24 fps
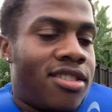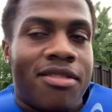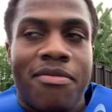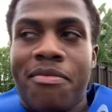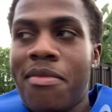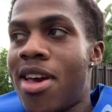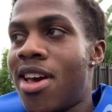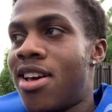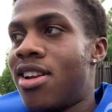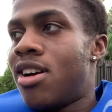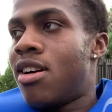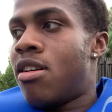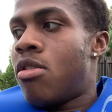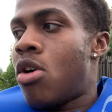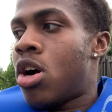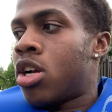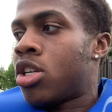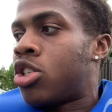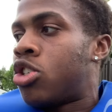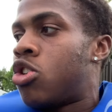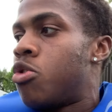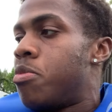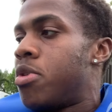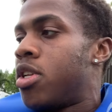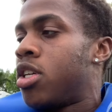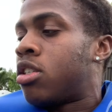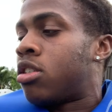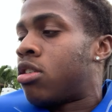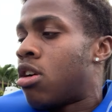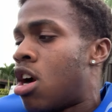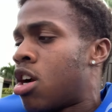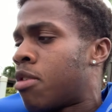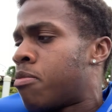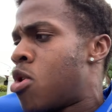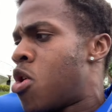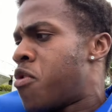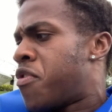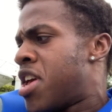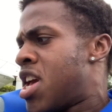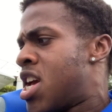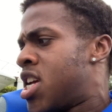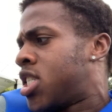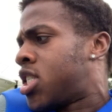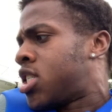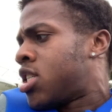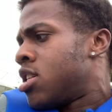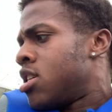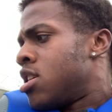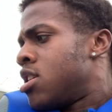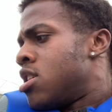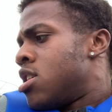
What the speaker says: Man, I watched too many shark movies